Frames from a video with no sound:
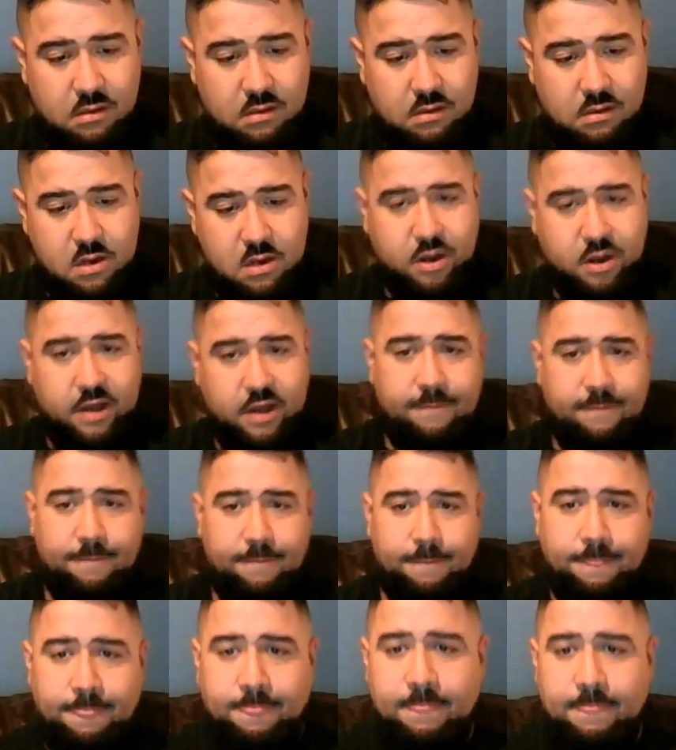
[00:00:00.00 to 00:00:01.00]
Okay.
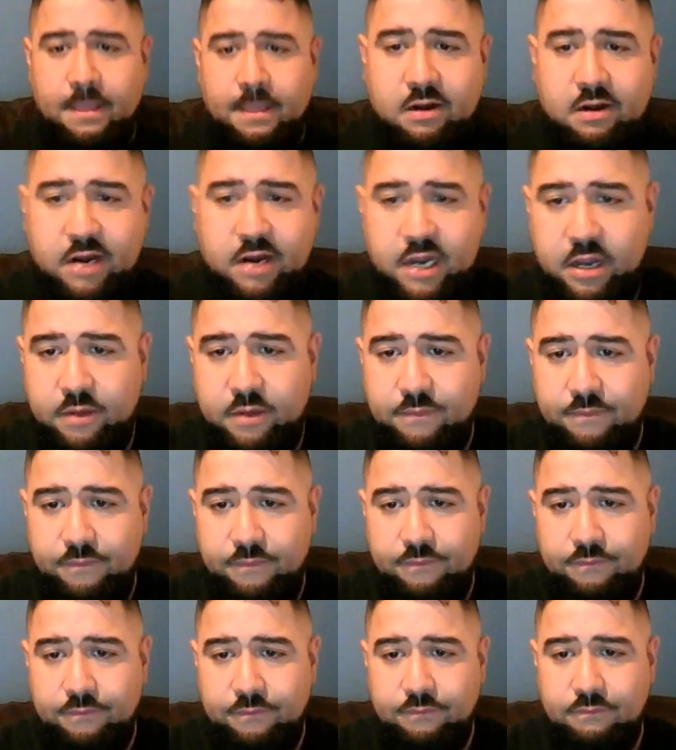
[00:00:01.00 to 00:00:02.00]
There I go. I'm
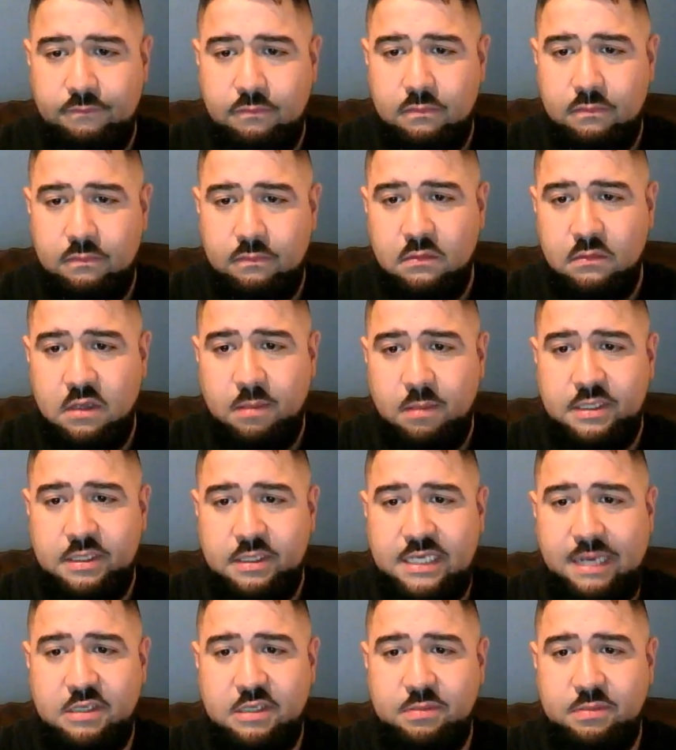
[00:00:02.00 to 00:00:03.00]
going to
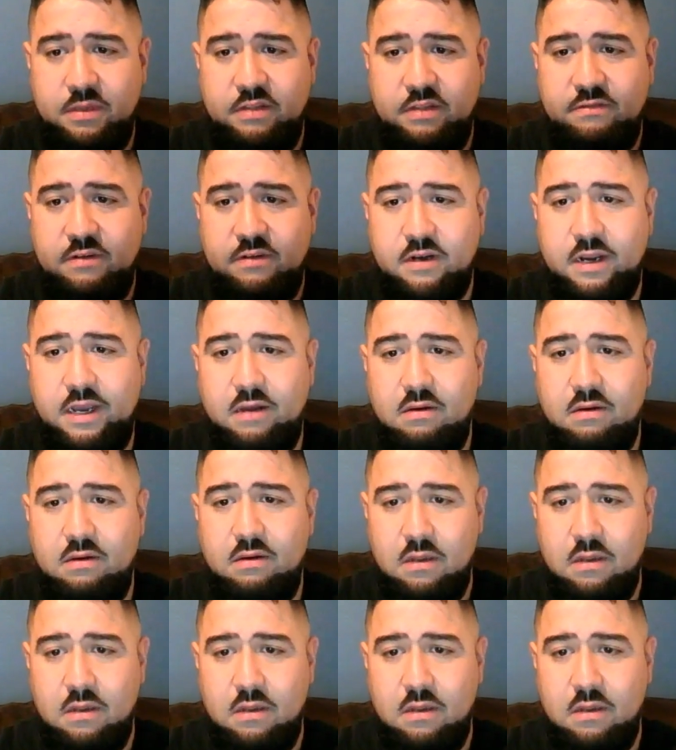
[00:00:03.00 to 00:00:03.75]
type this motherfucker out.